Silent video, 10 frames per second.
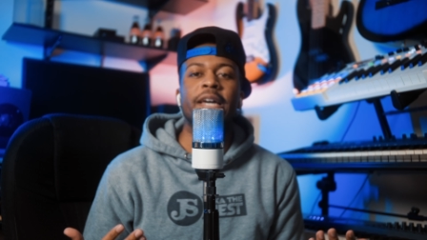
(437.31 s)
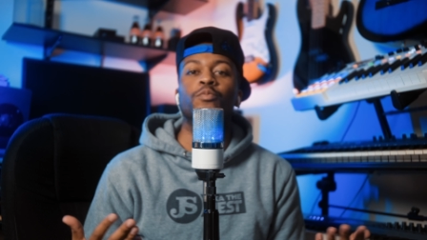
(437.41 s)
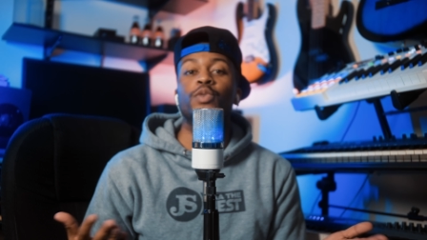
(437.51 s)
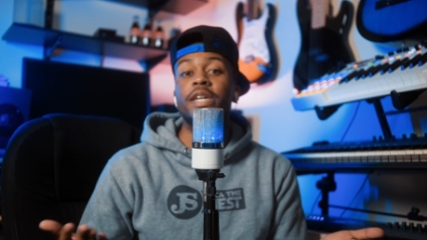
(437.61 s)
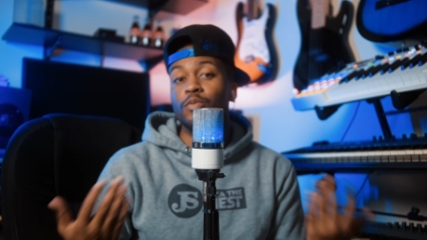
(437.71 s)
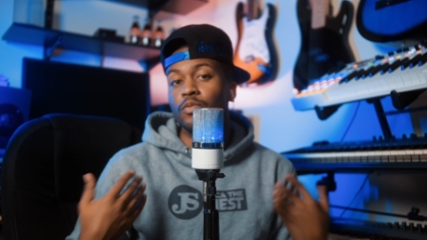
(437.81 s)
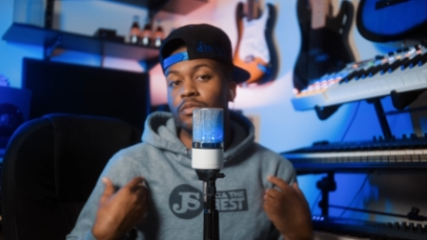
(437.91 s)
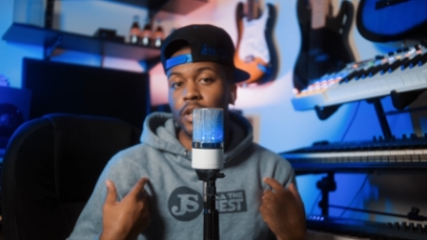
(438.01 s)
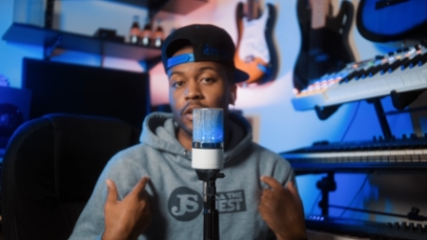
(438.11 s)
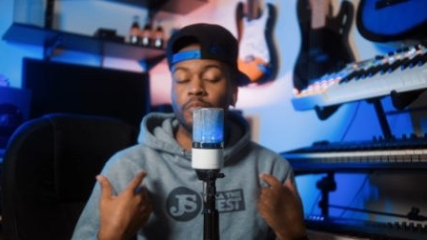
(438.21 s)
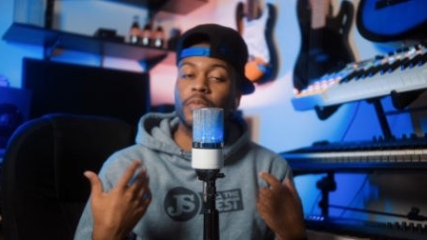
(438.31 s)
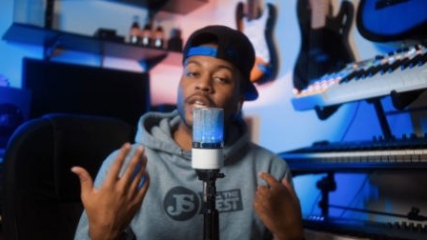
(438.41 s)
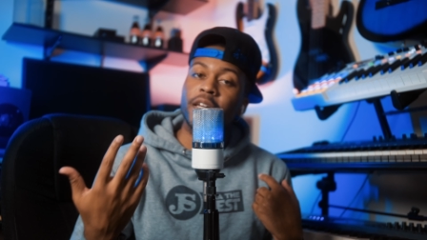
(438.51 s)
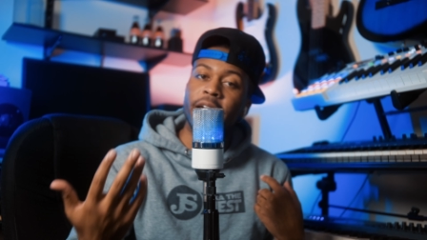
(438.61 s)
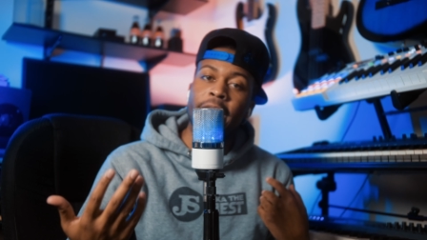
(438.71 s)
we, you know, me
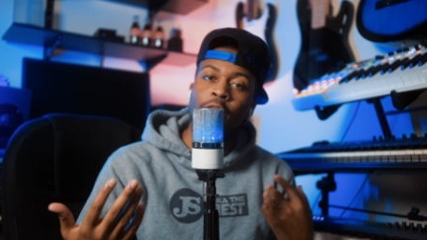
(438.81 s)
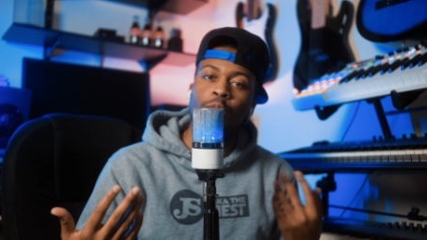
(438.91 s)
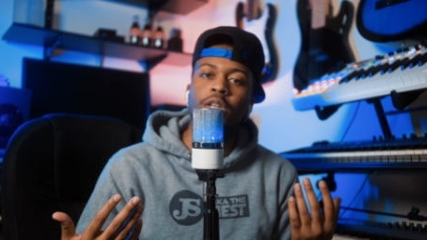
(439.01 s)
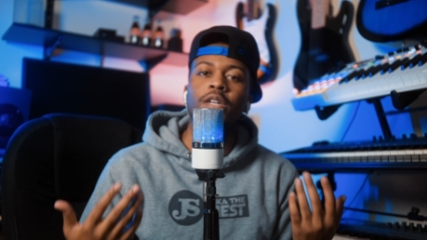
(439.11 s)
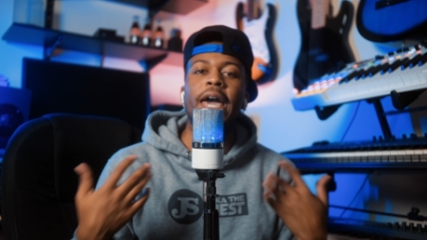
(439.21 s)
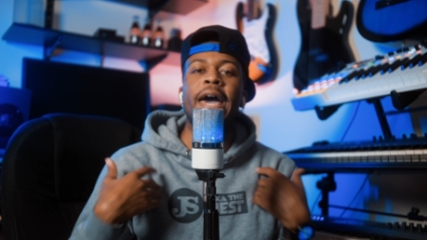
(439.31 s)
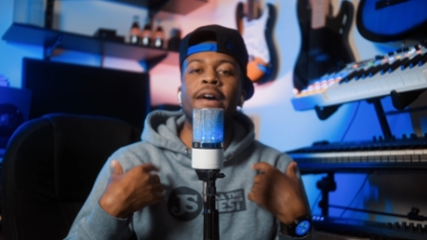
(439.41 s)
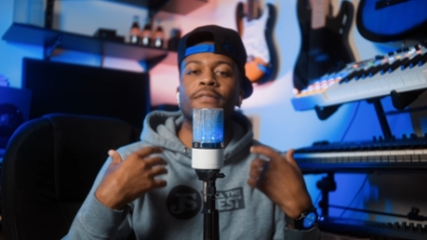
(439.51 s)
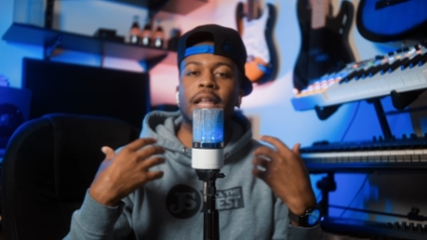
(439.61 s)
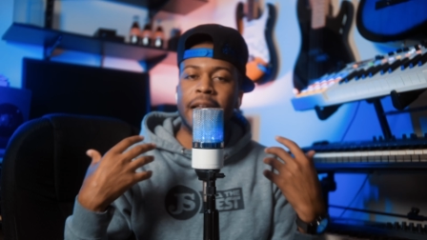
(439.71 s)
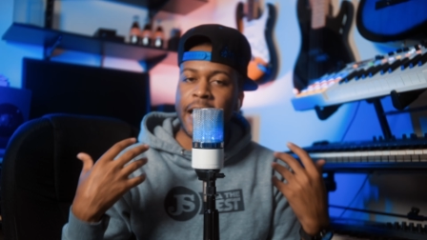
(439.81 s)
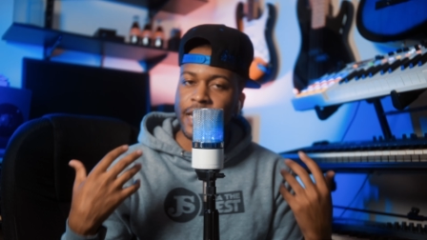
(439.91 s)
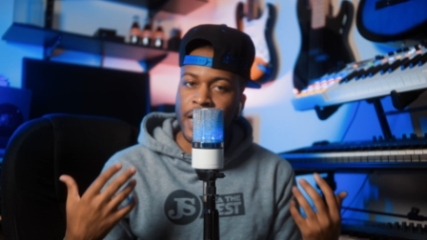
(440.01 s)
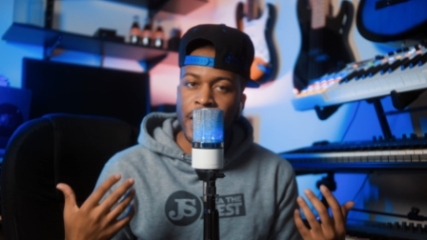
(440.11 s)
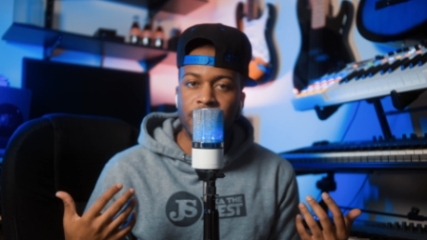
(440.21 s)
and Kyle, we have a lot of
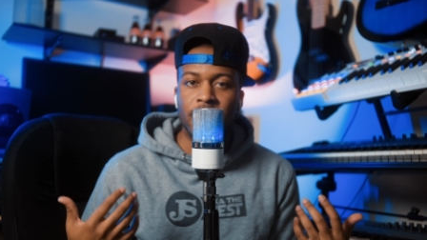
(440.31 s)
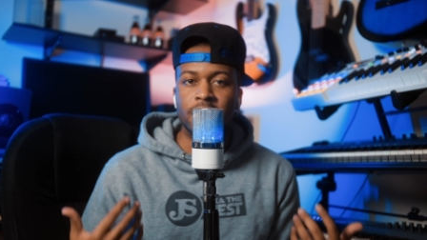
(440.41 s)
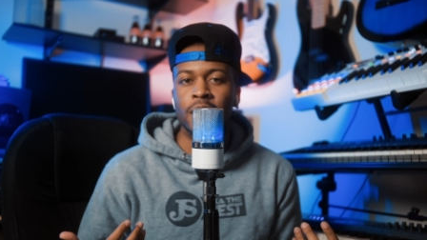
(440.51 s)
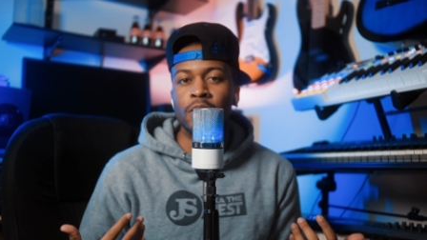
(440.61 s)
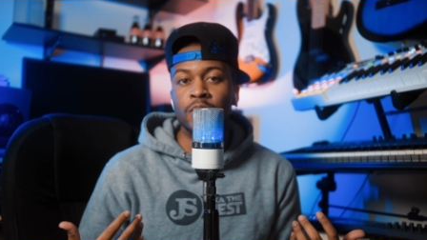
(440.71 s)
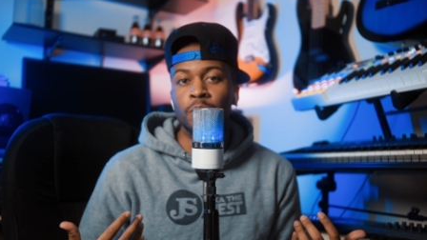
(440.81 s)
knowledge ourselves,